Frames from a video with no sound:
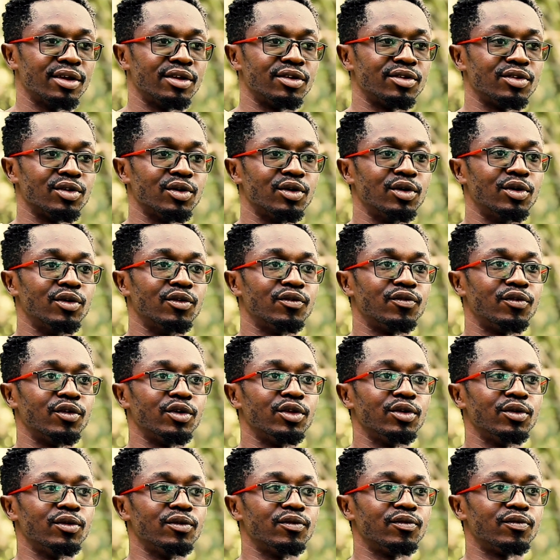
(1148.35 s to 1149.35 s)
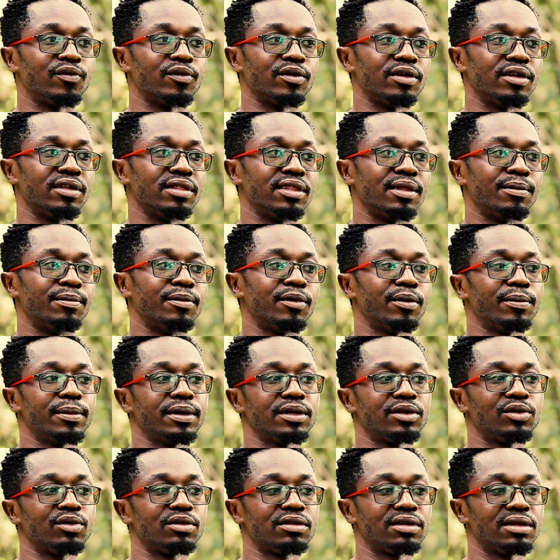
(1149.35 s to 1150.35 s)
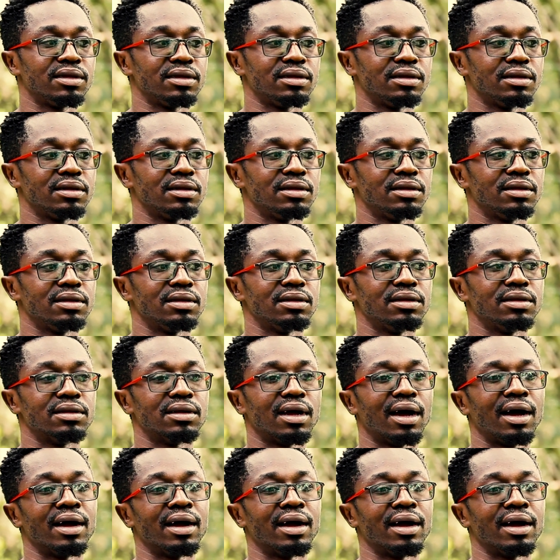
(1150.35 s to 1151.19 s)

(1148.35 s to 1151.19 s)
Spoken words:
So for you, the moment you see